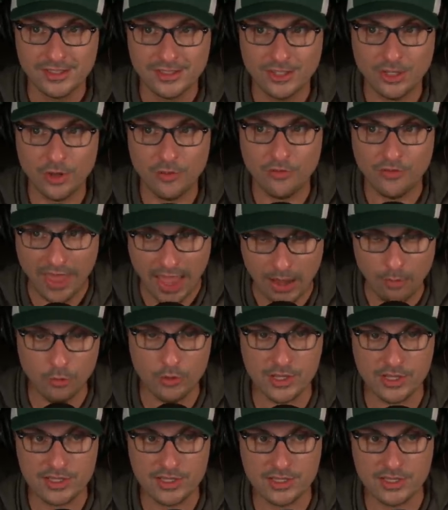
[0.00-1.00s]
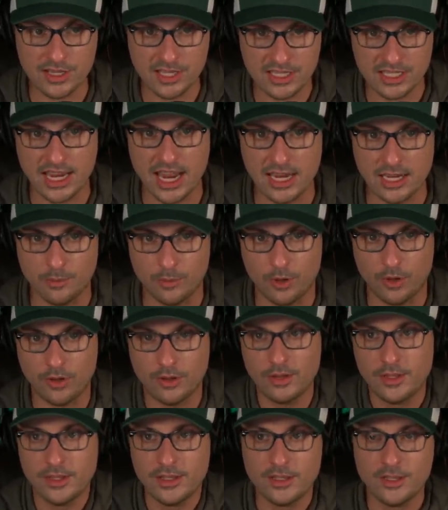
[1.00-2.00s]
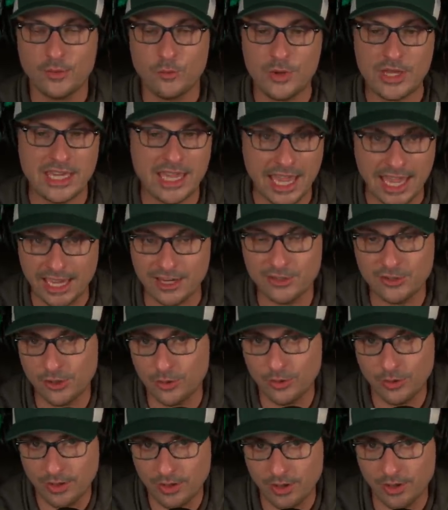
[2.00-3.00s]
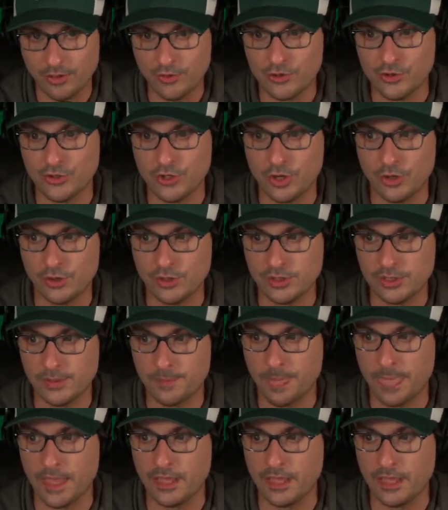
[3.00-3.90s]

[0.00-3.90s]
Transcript: You know, that was sustainable. We can't do it with our other shows.